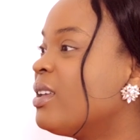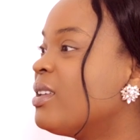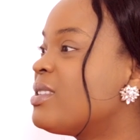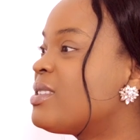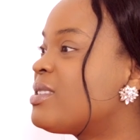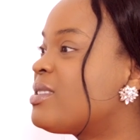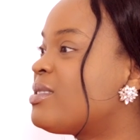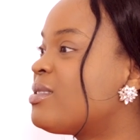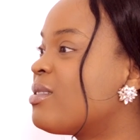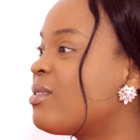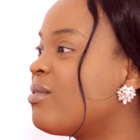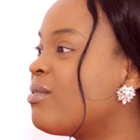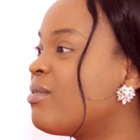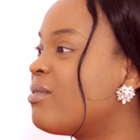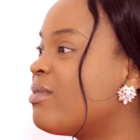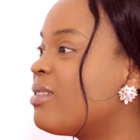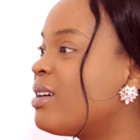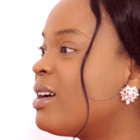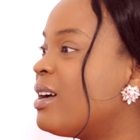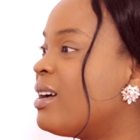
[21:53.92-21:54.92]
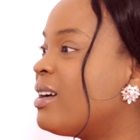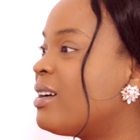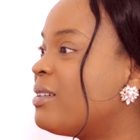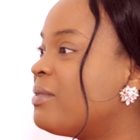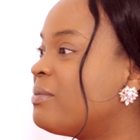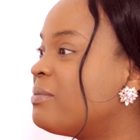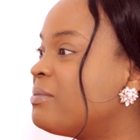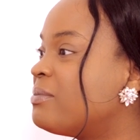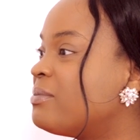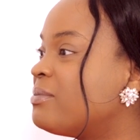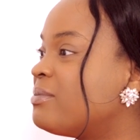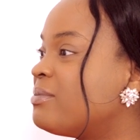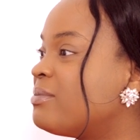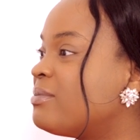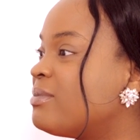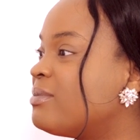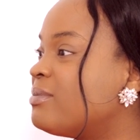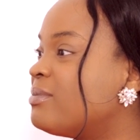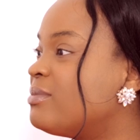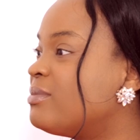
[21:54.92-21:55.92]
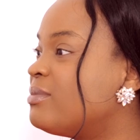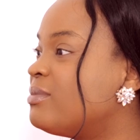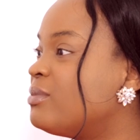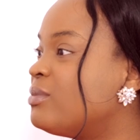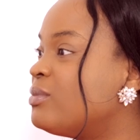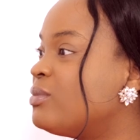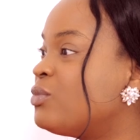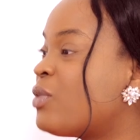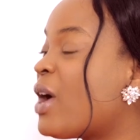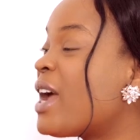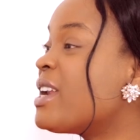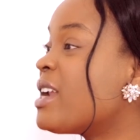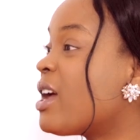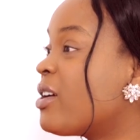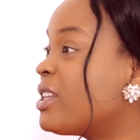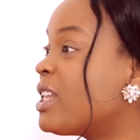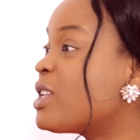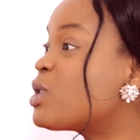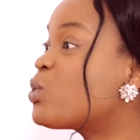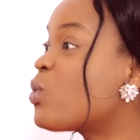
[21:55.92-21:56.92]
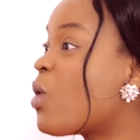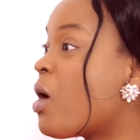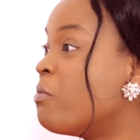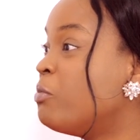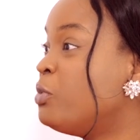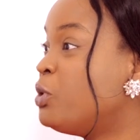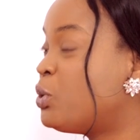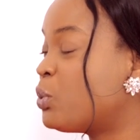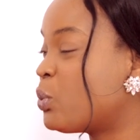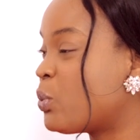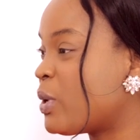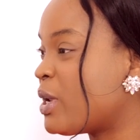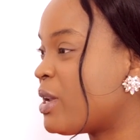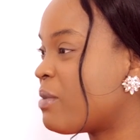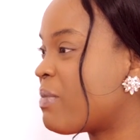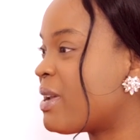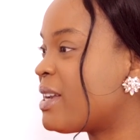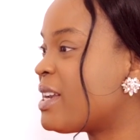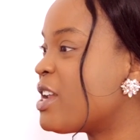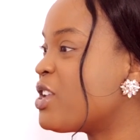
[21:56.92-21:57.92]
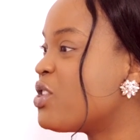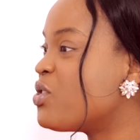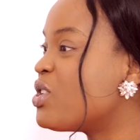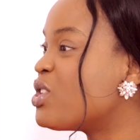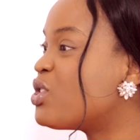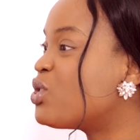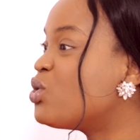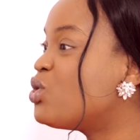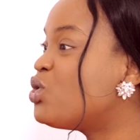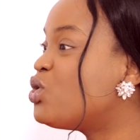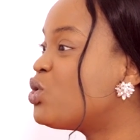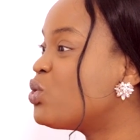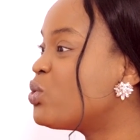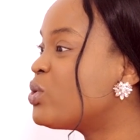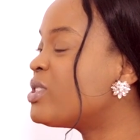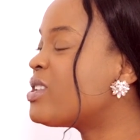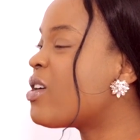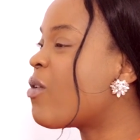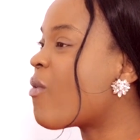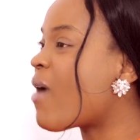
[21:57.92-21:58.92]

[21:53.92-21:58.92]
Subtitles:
So right now that's what I'm doing, but then you need to choose the